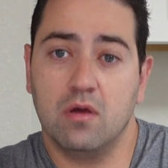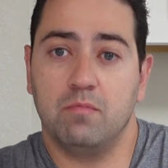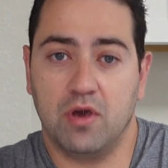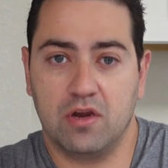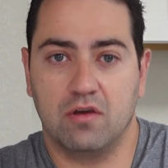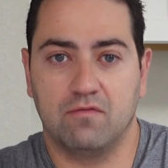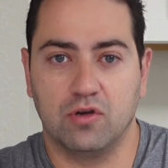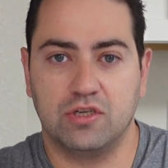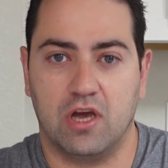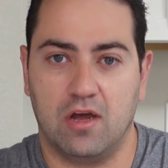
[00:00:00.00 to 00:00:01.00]
many of
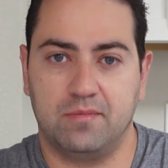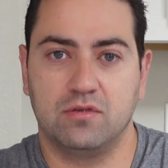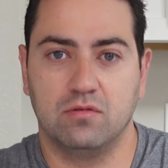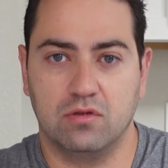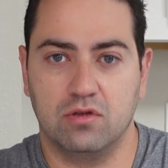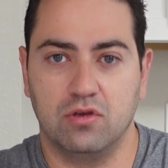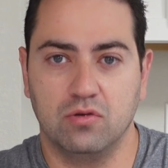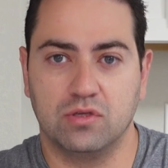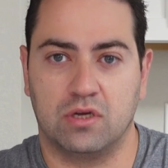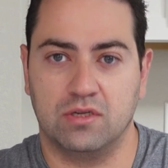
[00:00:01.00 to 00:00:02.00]
which I absolutely
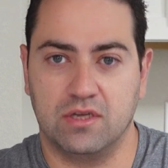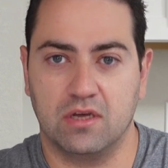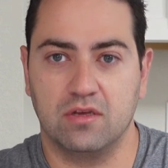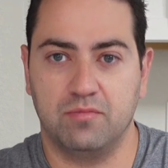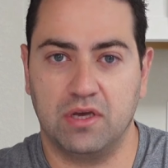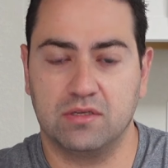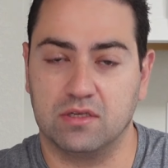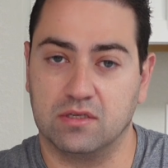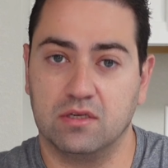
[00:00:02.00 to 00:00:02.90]
use on a daily basis,